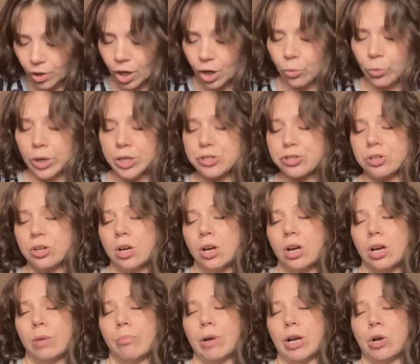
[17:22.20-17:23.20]
which
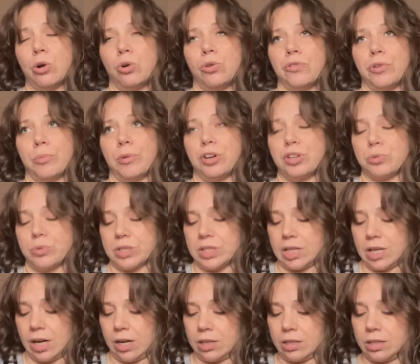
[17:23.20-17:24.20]
my goal for March was to
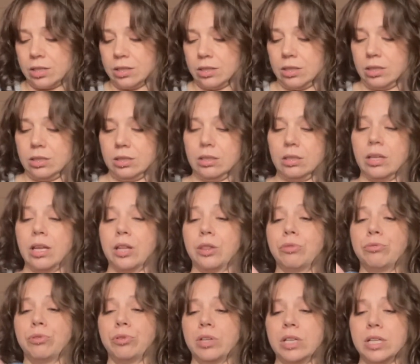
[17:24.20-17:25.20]
get it to get
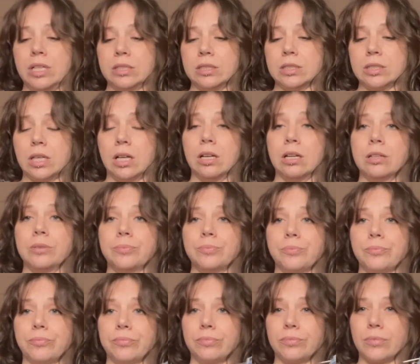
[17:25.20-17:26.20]
through the heels on it.
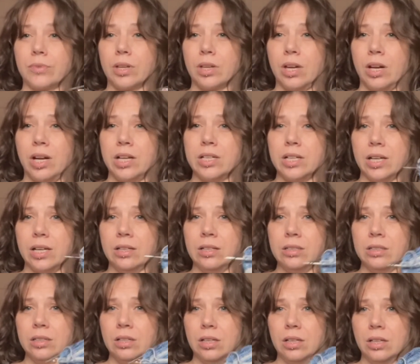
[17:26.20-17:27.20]
And I did.
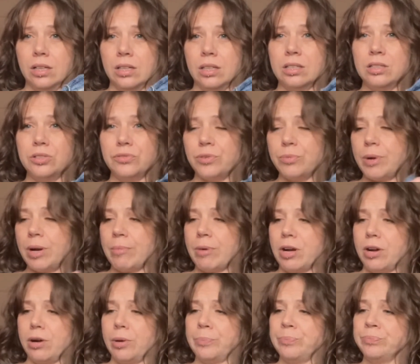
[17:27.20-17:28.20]
These are for my
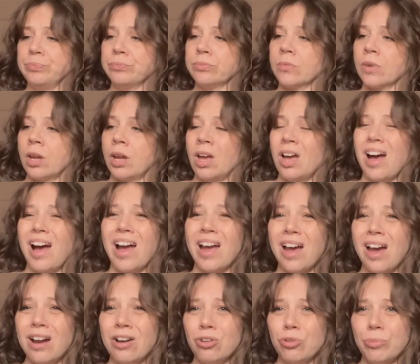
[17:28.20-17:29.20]
mom. I
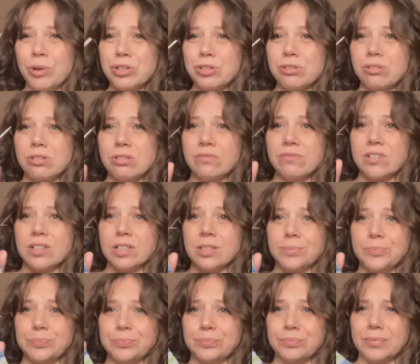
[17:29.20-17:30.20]
had her measure her foot.
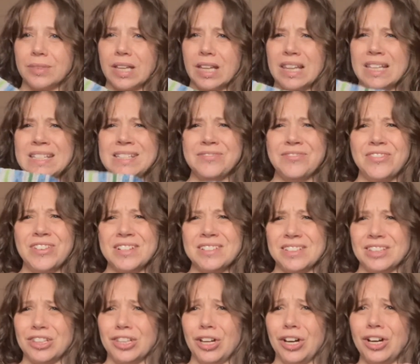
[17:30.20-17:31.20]
These
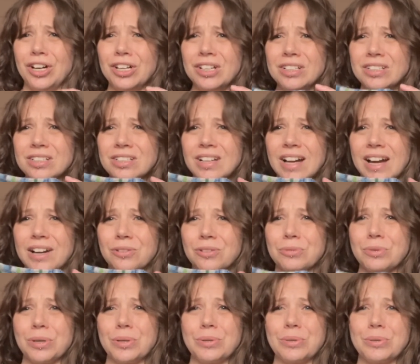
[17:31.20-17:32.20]
feel long. I don't
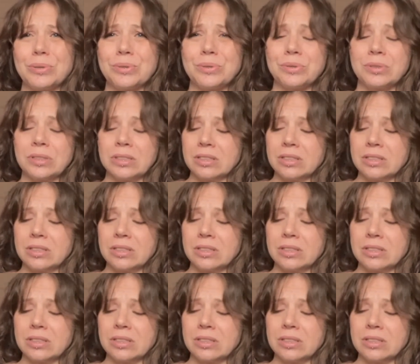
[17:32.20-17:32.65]
know.